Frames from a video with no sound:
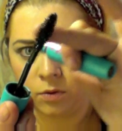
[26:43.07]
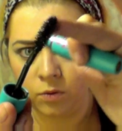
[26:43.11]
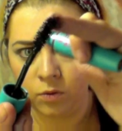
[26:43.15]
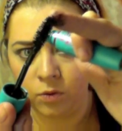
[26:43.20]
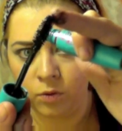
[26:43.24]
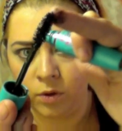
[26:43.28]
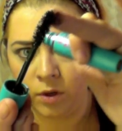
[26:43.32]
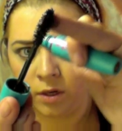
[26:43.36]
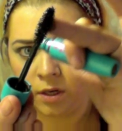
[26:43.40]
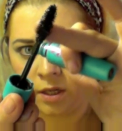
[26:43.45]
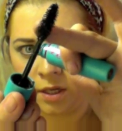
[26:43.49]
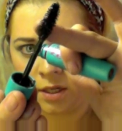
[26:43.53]

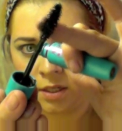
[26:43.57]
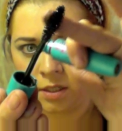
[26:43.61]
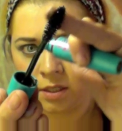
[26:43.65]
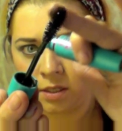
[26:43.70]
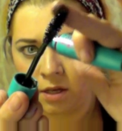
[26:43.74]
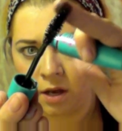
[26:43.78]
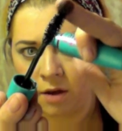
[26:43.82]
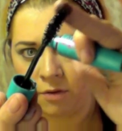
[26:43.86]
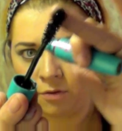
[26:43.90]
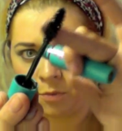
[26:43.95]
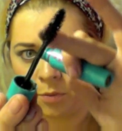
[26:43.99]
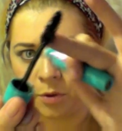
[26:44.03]
Really
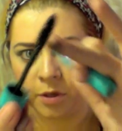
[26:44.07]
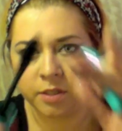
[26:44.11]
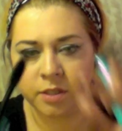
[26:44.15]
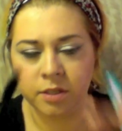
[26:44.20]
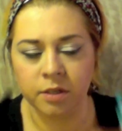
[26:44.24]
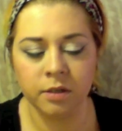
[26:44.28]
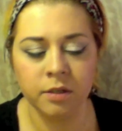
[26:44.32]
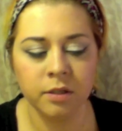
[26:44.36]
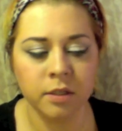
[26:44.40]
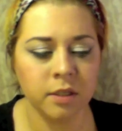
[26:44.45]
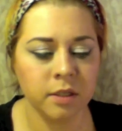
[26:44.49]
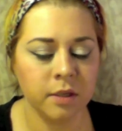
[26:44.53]
soft
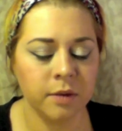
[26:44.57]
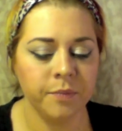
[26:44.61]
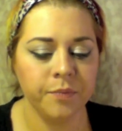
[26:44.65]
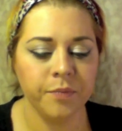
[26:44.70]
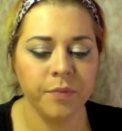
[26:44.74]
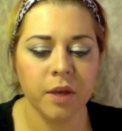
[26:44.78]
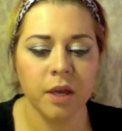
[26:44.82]
bristles.